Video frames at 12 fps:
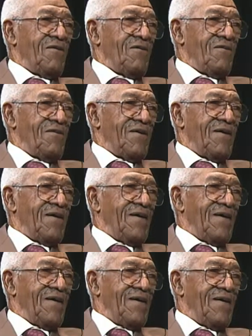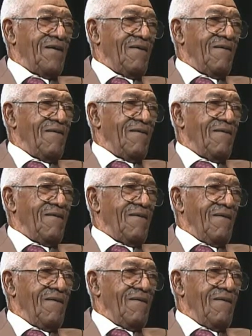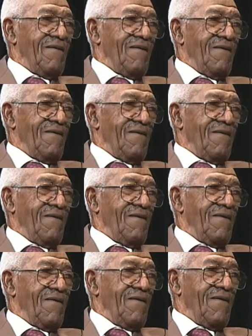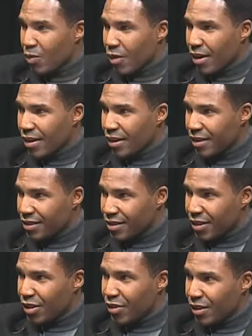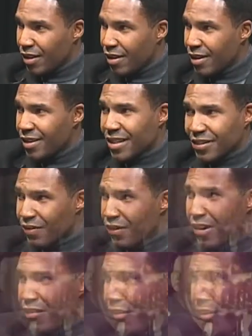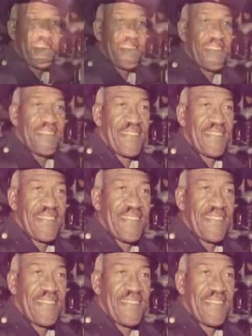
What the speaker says: Okay, let's talk about that. Let's talk about Chamberlain's. You working there as a security guard, because that's very, very important.